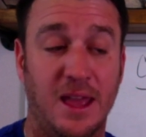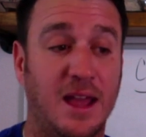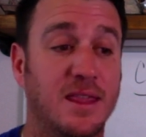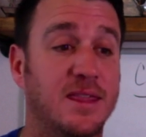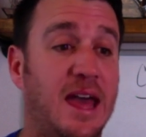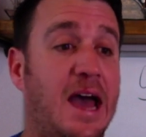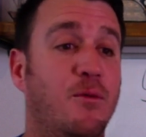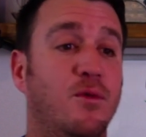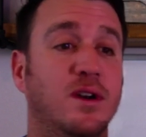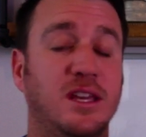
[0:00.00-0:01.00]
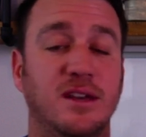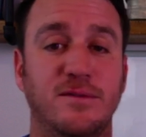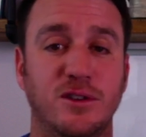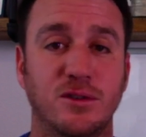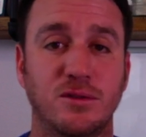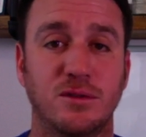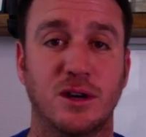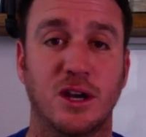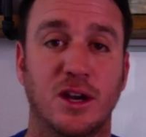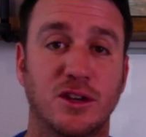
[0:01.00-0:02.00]
and that will give you
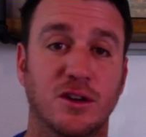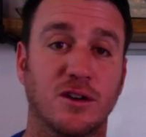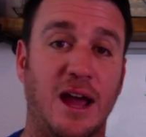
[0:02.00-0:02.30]
your